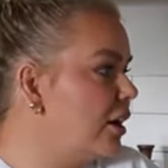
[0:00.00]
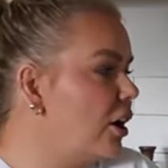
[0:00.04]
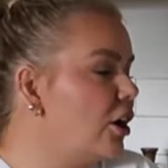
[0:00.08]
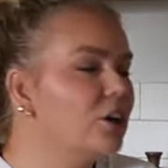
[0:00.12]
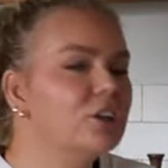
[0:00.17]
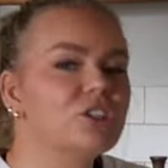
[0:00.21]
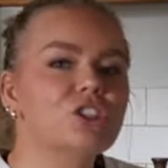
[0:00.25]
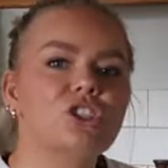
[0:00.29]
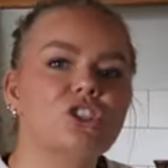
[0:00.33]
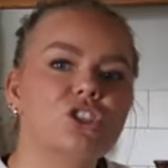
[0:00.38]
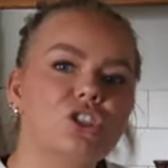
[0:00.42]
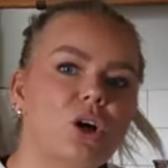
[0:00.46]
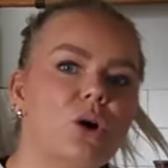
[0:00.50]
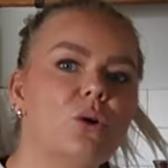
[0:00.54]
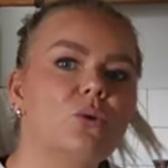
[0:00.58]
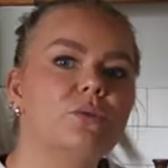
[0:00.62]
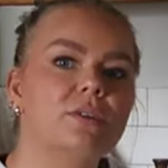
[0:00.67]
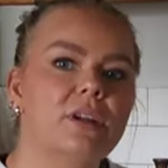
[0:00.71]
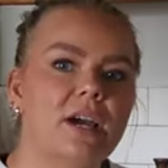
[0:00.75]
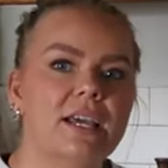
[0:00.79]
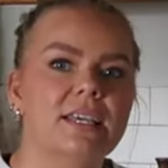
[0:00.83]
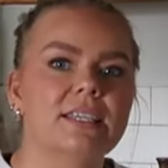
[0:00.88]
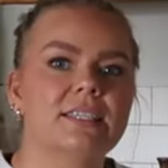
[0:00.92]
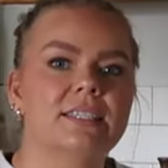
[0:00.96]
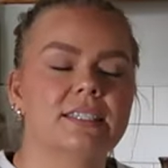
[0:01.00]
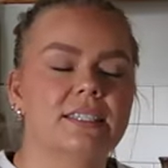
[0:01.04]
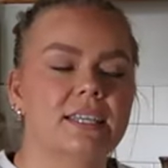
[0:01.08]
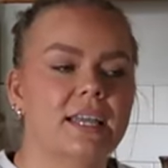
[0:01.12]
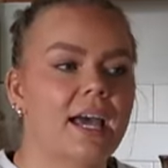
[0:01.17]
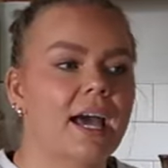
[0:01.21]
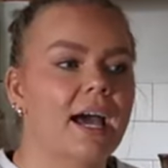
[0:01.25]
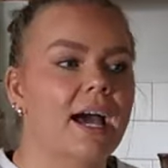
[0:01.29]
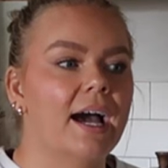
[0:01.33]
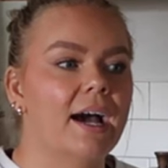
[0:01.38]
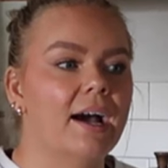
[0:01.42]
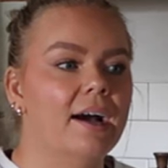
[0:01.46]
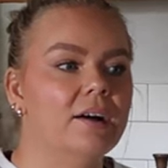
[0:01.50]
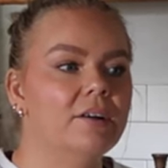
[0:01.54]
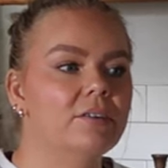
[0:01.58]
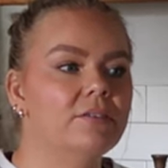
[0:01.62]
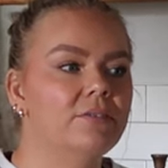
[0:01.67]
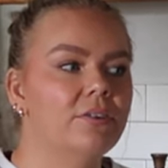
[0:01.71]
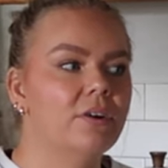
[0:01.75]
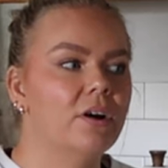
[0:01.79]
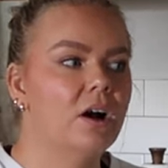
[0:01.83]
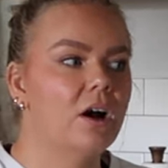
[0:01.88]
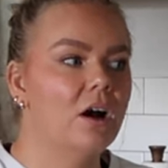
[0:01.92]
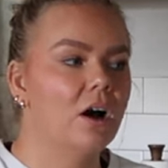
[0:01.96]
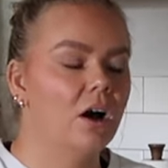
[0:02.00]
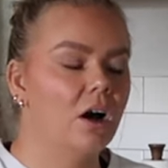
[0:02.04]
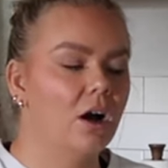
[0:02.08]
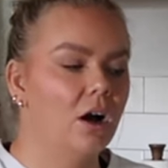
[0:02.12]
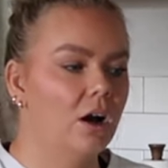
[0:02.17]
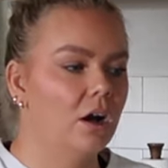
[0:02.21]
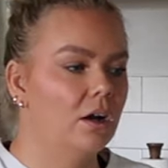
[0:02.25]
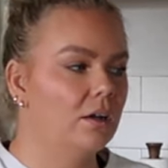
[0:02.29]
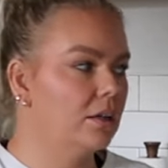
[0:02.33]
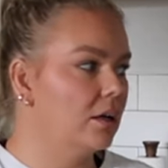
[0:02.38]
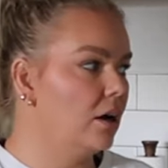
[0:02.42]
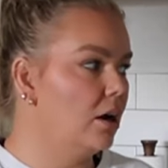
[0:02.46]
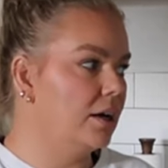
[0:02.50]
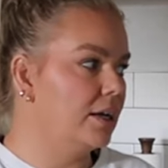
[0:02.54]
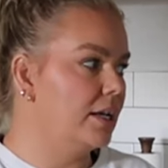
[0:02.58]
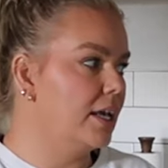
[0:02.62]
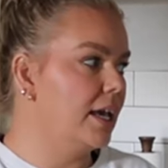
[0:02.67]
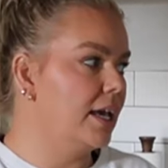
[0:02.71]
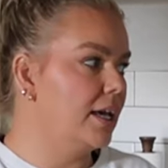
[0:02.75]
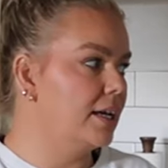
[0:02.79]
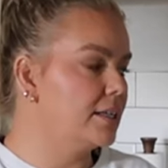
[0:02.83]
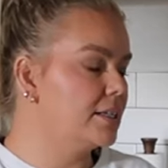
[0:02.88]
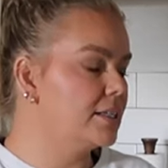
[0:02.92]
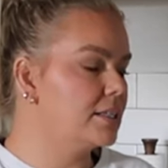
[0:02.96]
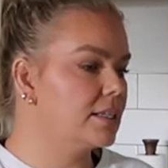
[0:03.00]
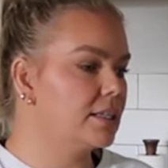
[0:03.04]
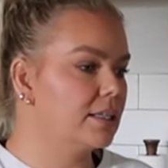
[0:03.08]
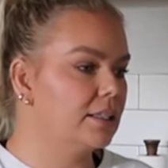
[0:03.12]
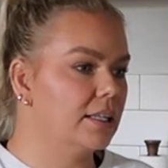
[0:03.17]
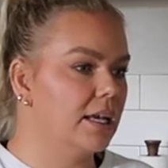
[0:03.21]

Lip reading: are so nice to have on hand.